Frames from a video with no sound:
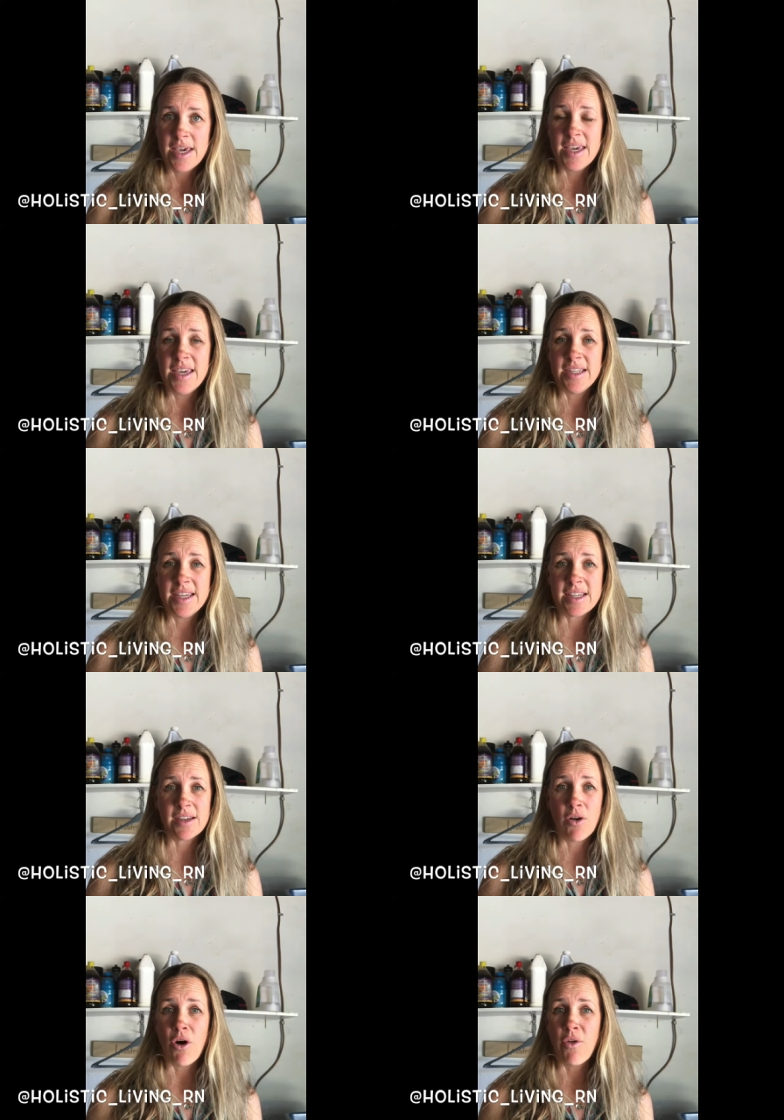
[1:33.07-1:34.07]
It takes
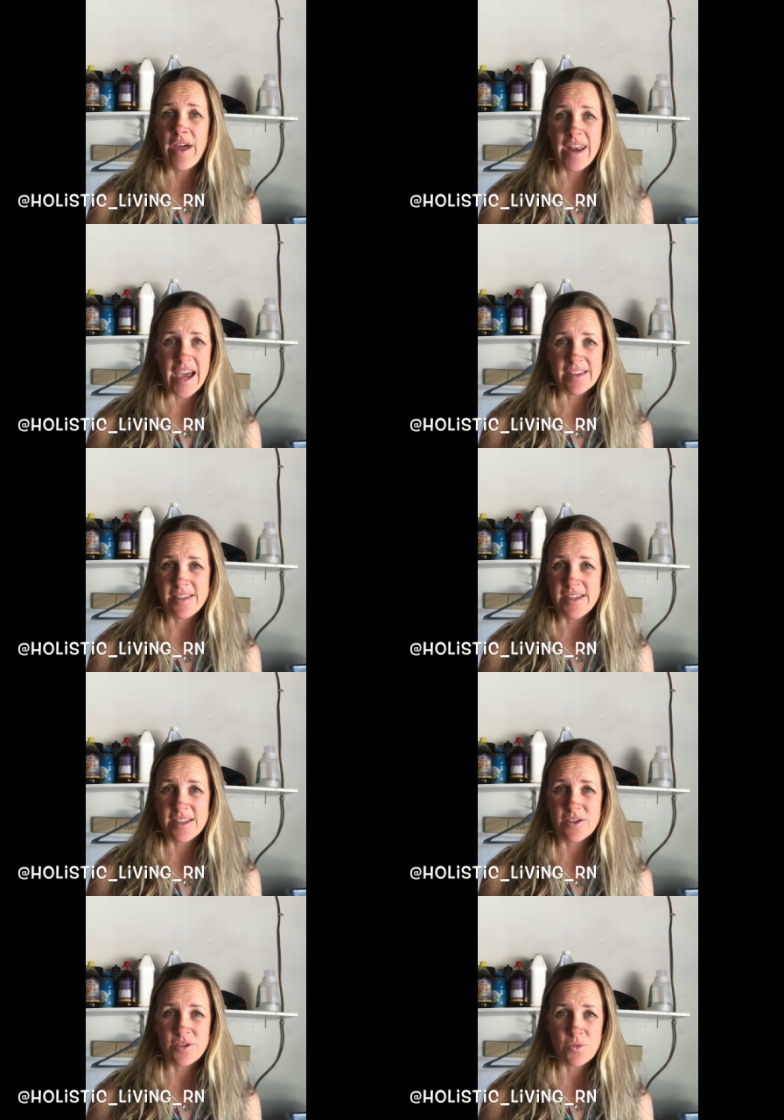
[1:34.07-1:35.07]
out all that nasty
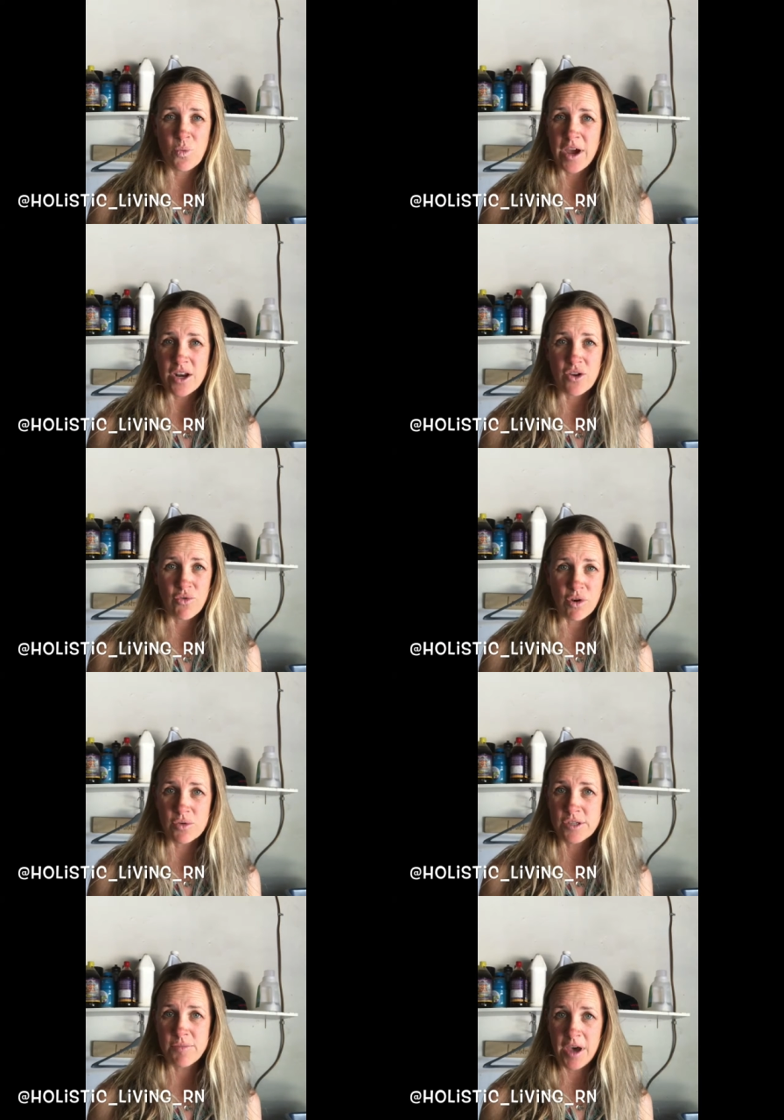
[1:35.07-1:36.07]
sweat,
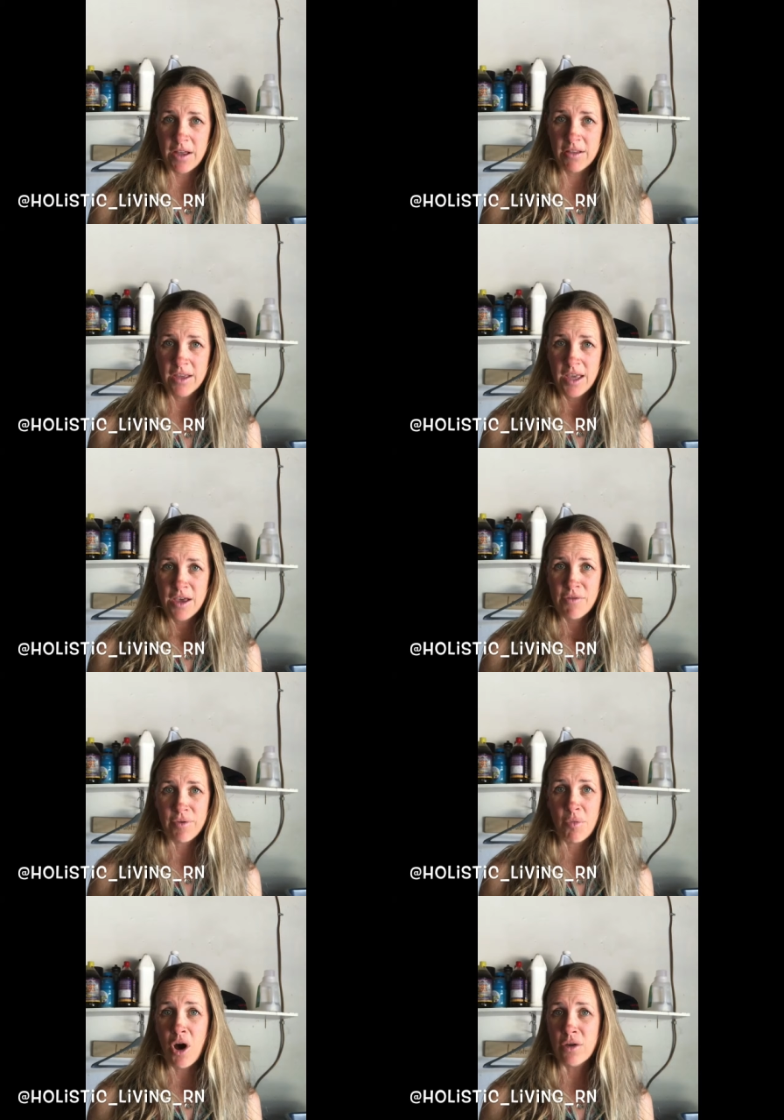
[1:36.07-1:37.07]
gross smell
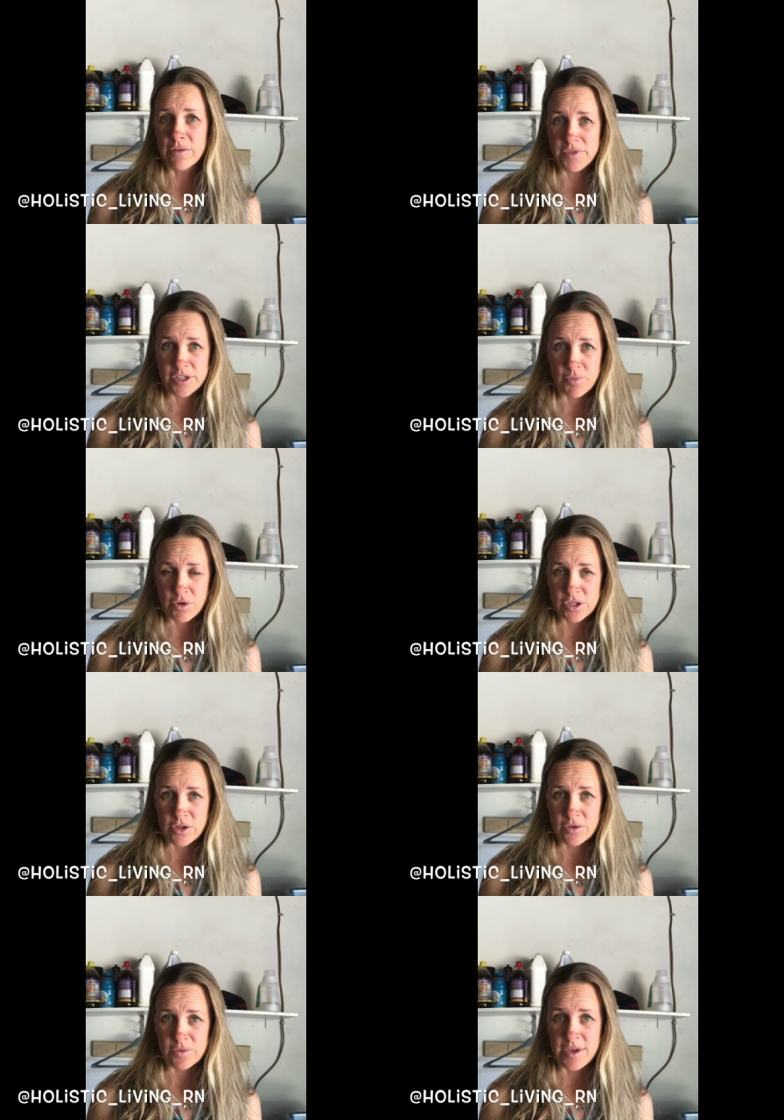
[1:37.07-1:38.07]
from all of the sports
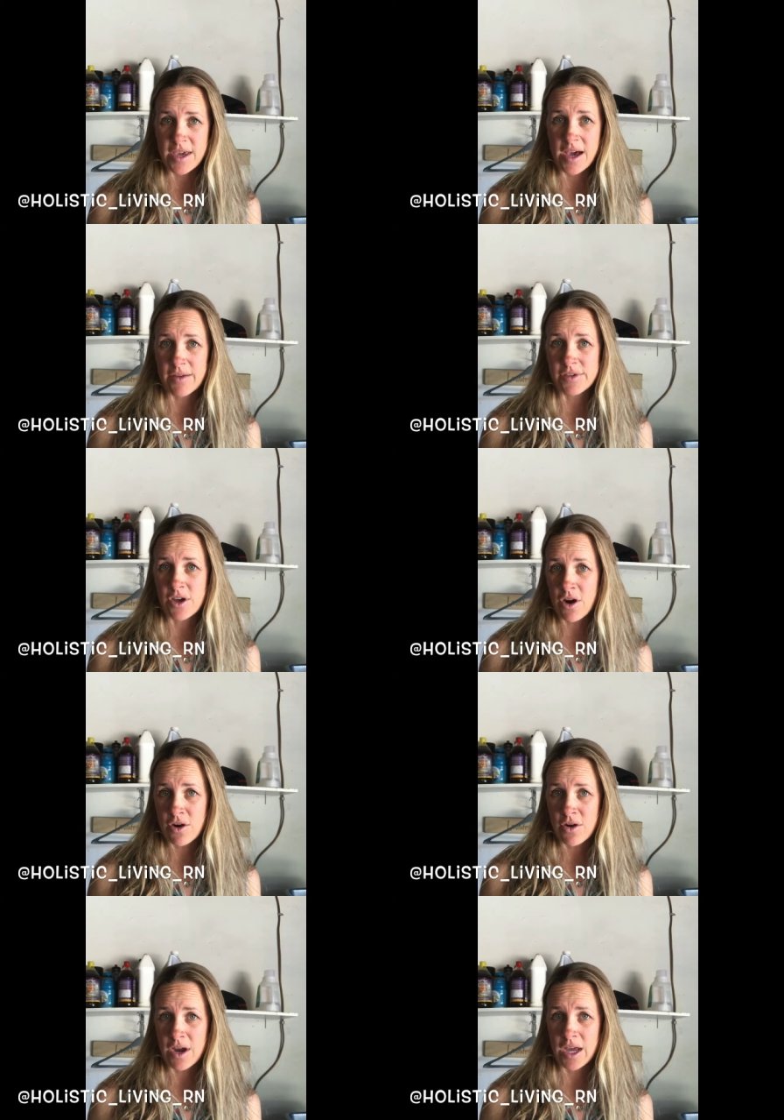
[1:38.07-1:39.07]
clothes. We have
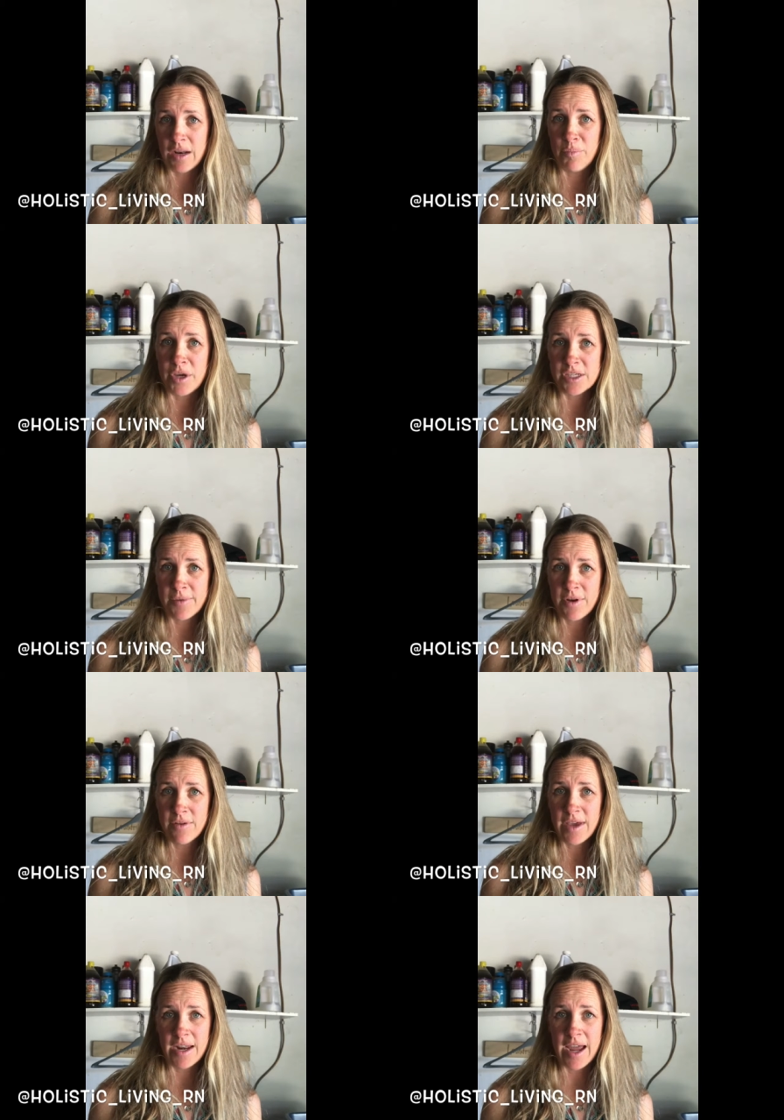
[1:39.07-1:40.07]
soccer and
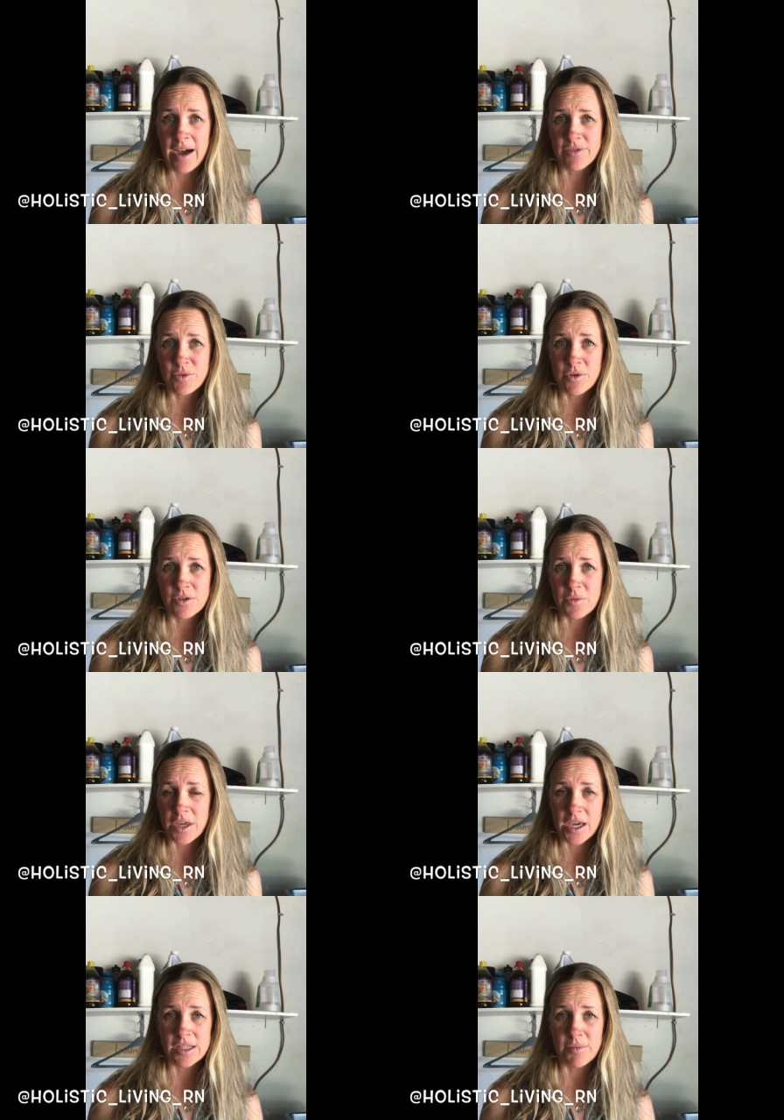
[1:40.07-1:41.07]
baseball, and afterwards when the
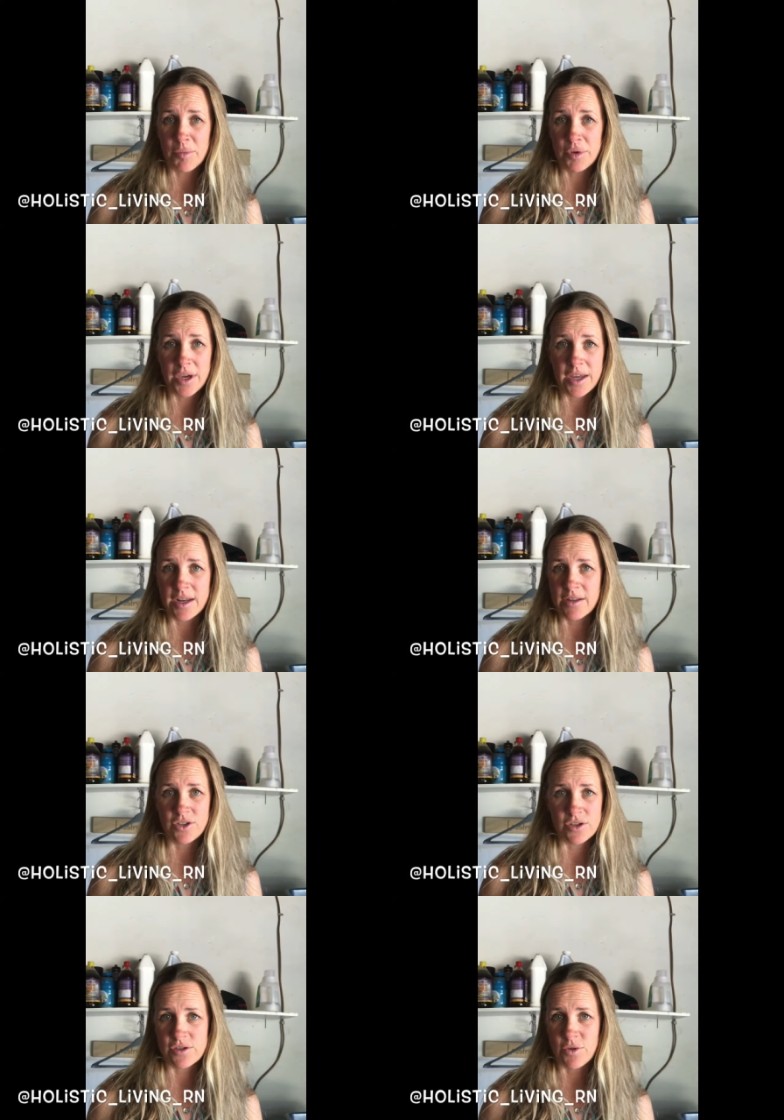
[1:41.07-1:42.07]
kids have been playing, it's
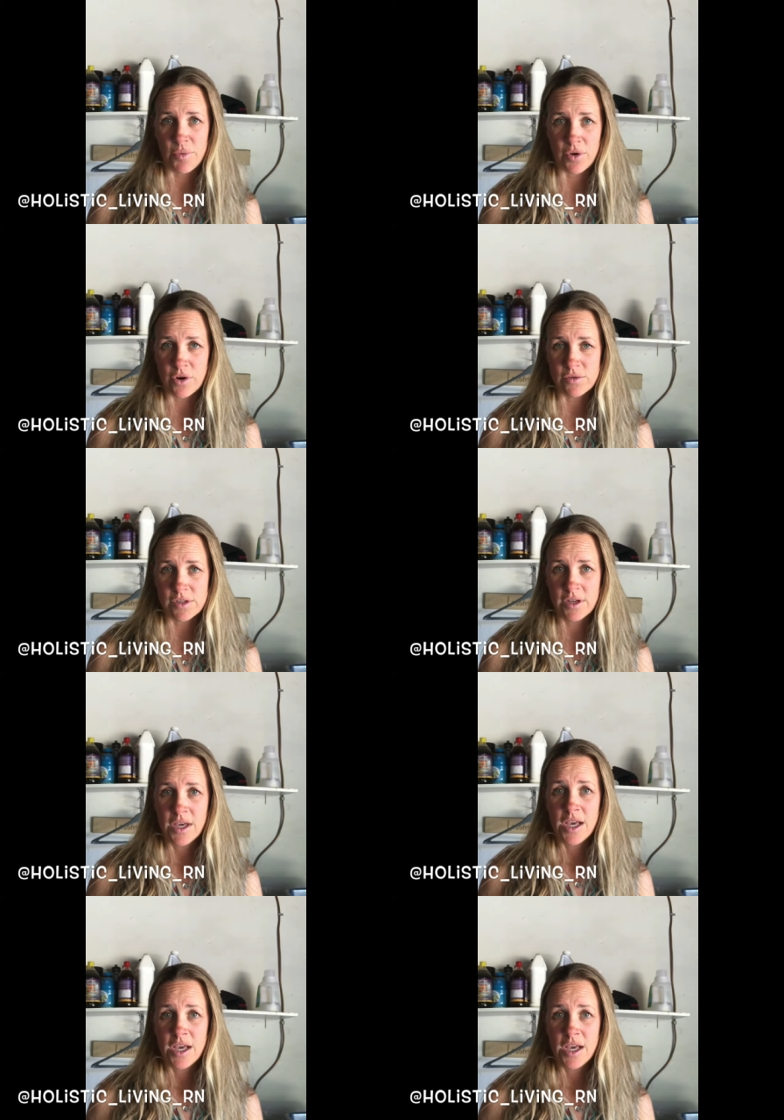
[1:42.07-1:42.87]
just super gross.